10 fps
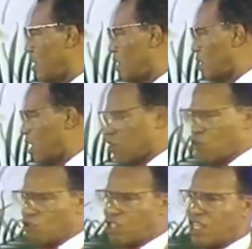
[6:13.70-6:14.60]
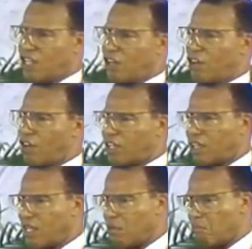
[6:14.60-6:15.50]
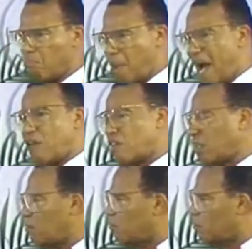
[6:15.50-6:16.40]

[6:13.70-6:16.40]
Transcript: He says, you see the earth barren,